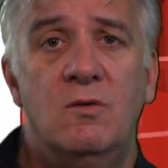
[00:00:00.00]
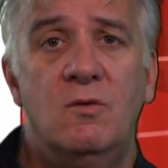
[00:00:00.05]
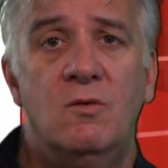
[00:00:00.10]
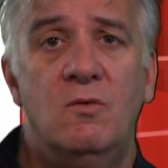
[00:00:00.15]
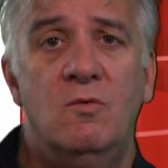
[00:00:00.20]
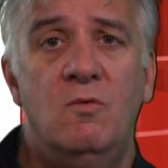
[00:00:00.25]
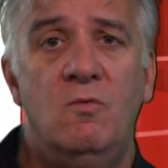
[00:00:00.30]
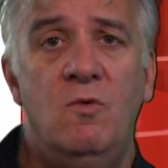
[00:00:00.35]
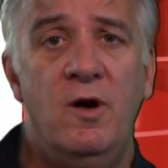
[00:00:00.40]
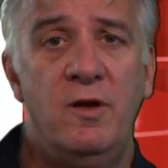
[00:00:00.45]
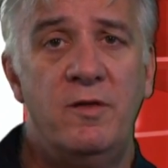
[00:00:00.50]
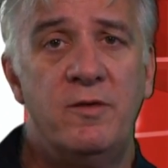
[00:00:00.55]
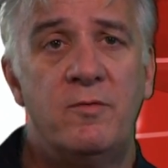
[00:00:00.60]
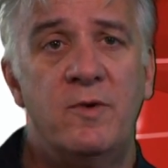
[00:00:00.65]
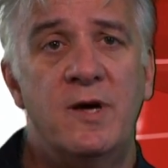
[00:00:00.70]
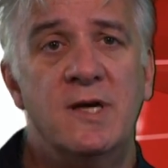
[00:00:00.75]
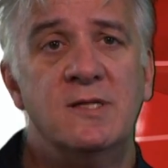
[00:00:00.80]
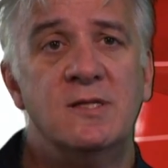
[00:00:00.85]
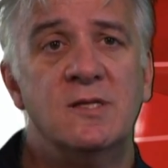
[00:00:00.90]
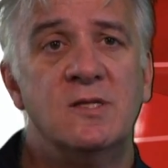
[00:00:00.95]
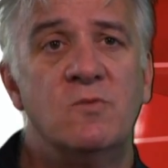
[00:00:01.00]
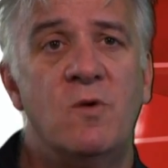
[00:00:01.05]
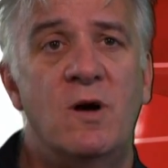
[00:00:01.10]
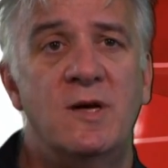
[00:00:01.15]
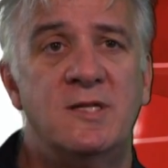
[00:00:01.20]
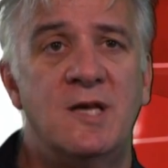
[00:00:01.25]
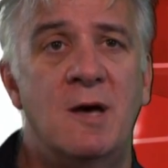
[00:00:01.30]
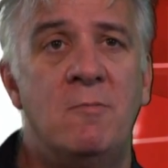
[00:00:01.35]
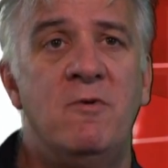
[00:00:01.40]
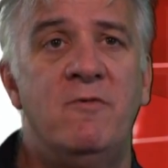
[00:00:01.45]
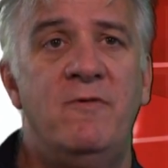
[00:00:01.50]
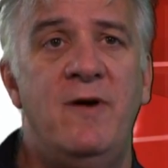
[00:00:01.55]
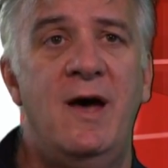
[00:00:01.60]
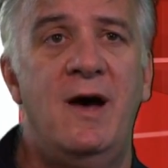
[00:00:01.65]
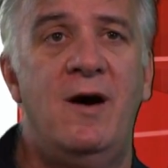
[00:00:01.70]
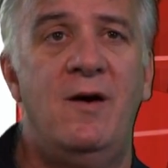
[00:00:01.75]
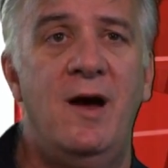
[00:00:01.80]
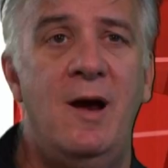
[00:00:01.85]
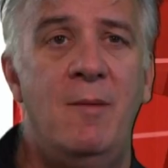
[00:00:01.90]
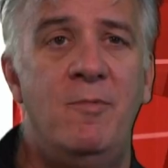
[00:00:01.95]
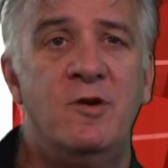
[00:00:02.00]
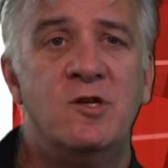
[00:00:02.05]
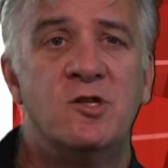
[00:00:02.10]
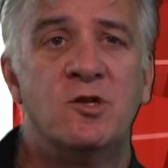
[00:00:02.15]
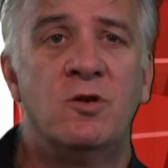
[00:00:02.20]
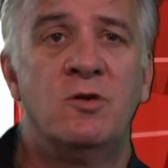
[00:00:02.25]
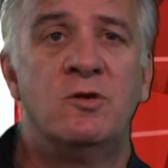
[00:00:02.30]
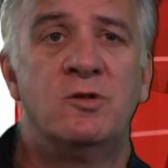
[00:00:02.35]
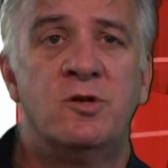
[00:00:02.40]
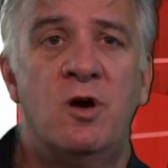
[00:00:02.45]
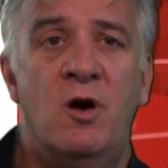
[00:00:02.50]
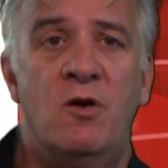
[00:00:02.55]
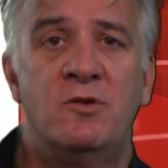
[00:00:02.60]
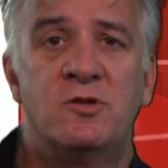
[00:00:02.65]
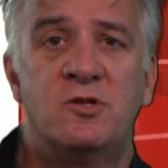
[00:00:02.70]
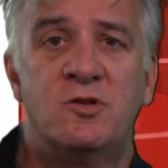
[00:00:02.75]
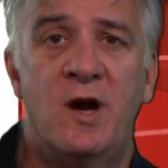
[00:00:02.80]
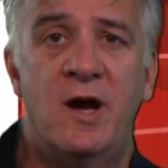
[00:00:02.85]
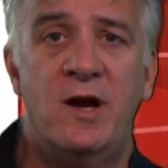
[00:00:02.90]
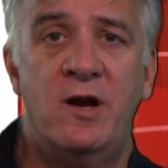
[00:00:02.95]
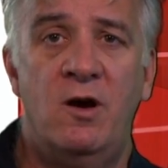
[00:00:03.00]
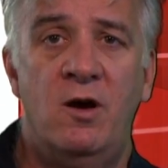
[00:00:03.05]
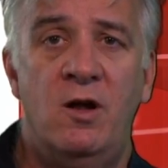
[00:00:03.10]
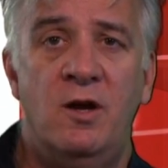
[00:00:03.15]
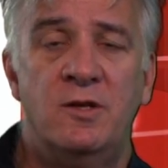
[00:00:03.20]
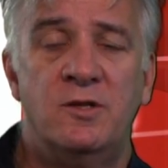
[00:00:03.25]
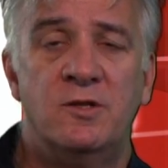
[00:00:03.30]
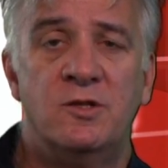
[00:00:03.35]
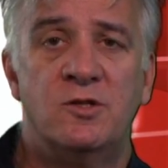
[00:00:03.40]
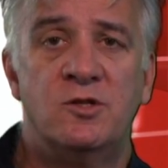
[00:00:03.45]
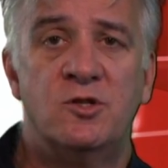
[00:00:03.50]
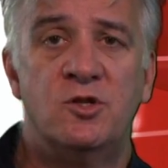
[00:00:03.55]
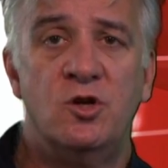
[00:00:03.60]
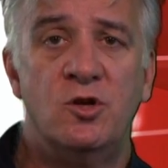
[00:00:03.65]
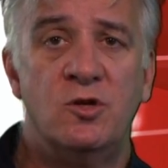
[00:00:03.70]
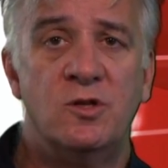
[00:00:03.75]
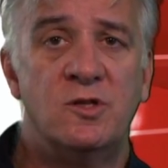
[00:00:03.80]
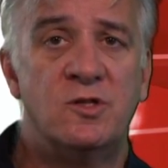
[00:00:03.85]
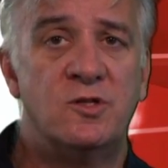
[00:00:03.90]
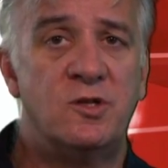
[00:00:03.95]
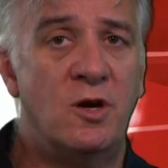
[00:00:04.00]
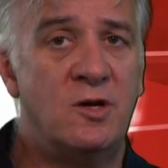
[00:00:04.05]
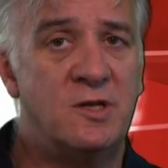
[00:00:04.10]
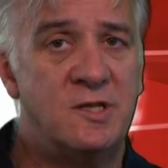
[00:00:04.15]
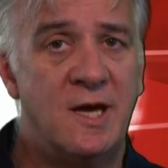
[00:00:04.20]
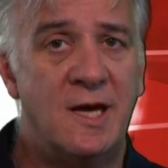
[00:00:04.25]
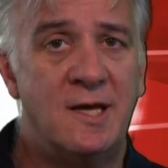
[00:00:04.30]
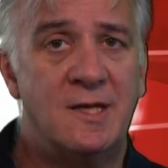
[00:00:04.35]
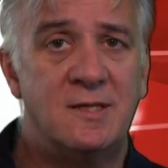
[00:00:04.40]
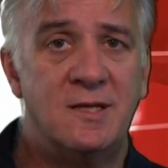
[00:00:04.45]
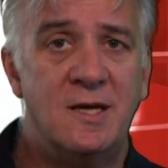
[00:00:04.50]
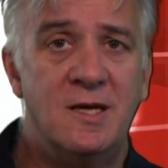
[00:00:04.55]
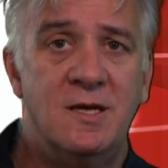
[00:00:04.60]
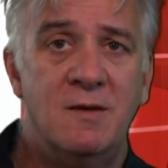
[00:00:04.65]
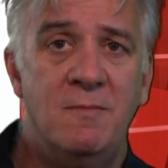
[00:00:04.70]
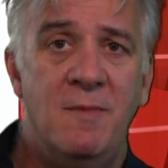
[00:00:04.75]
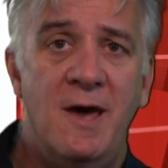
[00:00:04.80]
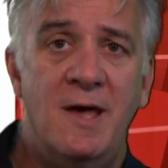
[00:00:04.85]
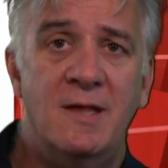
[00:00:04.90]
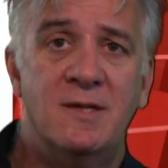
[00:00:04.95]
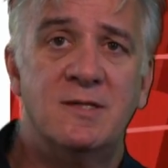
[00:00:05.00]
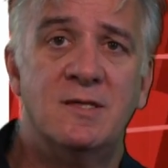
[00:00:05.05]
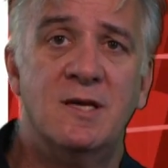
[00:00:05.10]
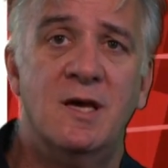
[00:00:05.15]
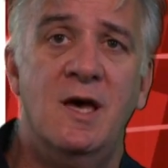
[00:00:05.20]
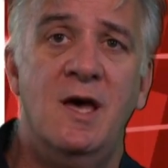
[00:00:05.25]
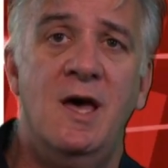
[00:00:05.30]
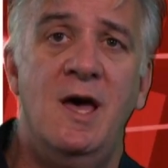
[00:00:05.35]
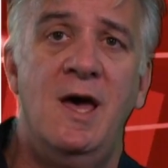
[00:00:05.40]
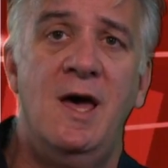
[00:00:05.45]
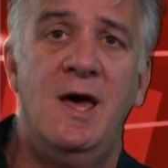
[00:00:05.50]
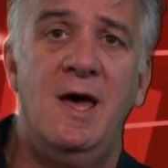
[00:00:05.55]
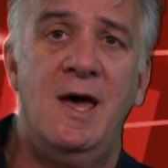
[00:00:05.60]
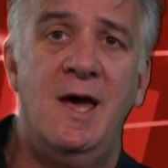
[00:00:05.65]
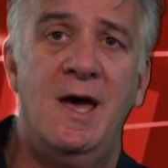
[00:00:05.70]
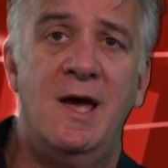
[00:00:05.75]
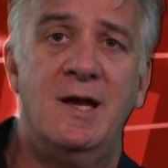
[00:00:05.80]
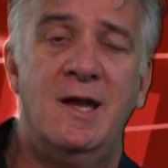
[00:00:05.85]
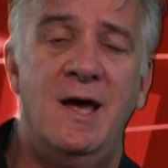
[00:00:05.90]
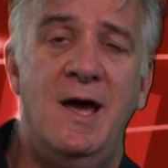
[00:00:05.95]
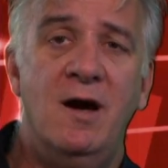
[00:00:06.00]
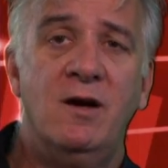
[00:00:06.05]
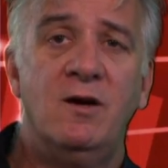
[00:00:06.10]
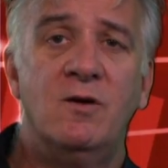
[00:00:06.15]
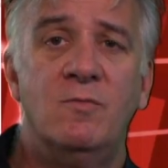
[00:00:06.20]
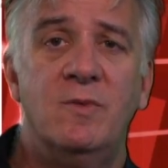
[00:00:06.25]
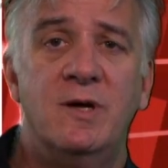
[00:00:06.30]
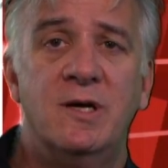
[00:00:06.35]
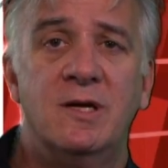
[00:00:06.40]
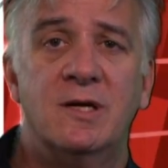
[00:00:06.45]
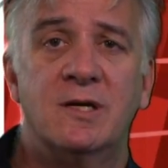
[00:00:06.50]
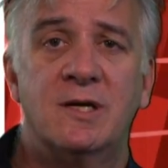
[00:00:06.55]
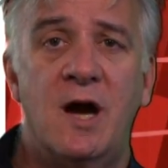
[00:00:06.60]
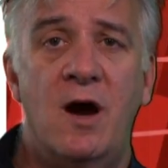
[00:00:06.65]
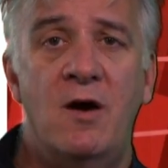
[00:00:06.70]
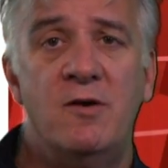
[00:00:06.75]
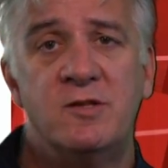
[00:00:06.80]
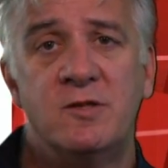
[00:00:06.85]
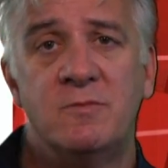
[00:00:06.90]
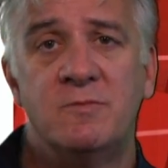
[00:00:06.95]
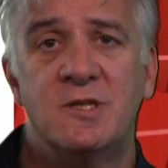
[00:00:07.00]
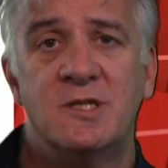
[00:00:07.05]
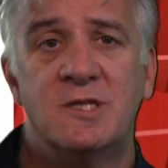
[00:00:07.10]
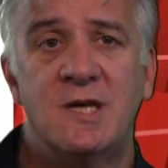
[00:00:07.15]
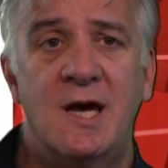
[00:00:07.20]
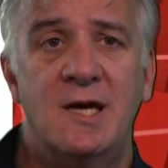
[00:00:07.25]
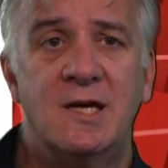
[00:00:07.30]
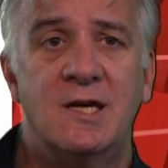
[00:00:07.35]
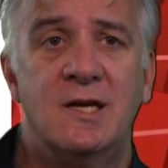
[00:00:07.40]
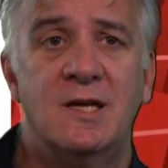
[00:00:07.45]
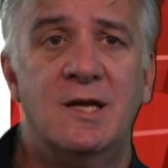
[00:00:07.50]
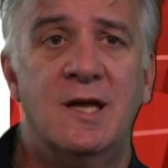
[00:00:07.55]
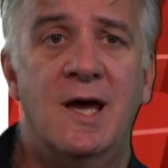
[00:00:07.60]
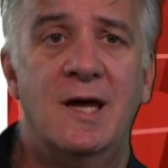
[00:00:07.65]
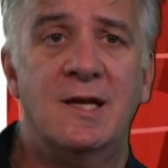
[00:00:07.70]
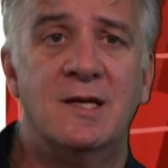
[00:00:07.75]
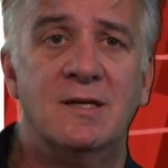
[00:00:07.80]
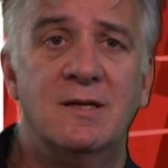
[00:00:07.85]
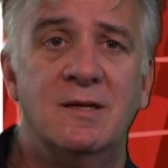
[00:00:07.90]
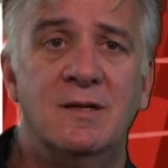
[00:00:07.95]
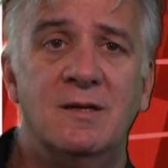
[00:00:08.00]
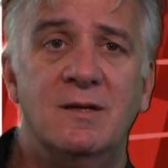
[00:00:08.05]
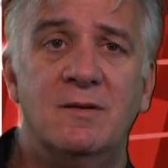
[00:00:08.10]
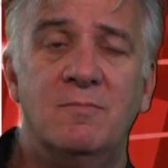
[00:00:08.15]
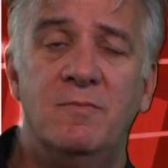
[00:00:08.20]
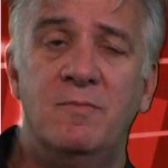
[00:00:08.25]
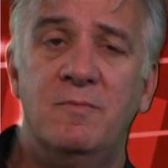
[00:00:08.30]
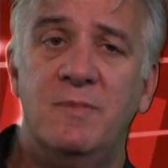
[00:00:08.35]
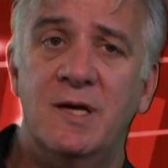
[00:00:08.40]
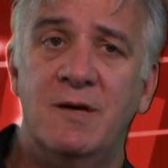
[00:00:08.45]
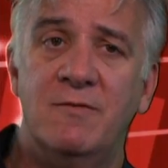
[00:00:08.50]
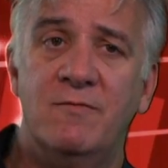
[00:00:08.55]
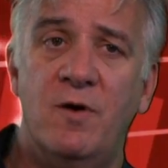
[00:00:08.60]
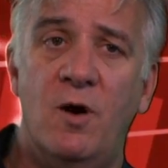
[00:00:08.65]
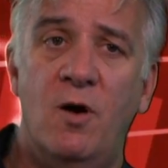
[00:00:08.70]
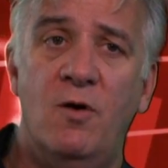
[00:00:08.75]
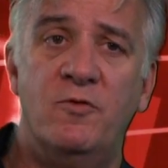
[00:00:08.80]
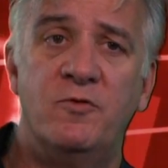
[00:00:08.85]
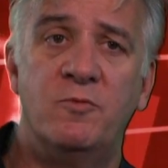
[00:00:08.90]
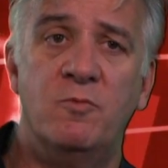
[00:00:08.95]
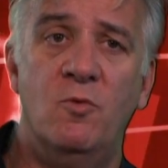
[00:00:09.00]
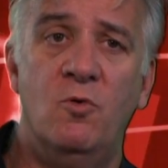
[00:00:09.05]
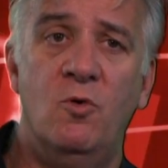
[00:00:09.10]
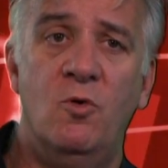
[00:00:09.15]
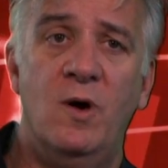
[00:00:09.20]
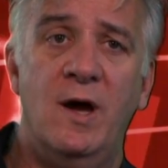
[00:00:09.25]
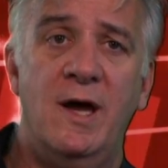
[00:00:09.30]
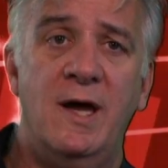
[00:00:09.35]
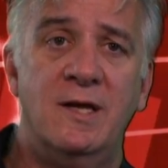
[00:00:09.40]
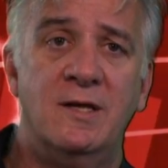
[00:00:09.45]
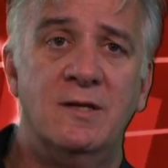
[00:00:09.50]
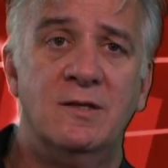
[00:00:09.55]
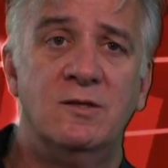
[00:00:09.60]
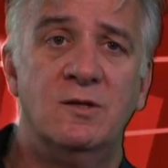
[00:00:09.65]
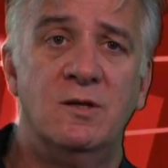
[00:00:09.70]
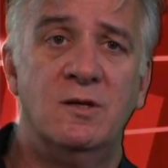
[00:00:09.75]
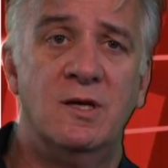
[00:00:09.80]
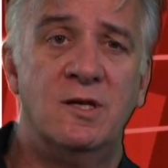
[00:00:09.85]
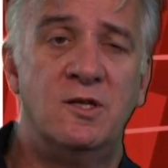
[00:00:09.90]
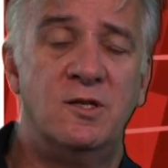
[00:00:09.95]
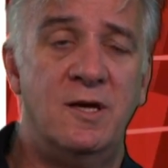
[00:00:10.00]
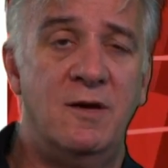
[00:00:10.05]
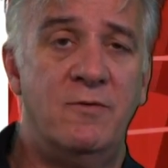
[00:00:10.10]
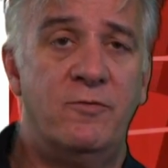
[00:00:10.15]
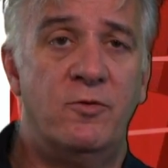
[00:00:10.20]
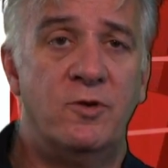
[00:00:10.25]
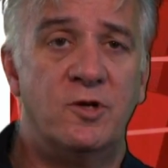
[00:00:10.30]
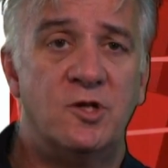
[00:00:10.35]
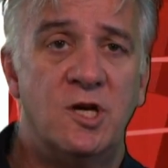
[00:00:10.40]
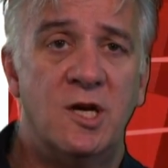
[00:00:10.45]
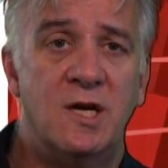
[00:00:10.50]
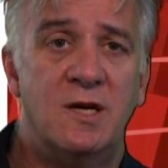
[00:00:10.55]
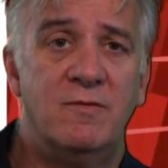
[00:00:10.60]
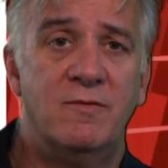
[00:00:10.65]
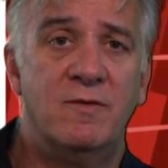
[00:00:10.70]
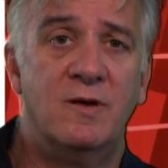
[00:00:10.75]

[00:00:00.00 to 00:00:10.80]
what are the reasons why some of our Aboriginal and Torres Strait Islander students don't take senior maths? And how can we encourage them to take it and be involved more and therefore achieve?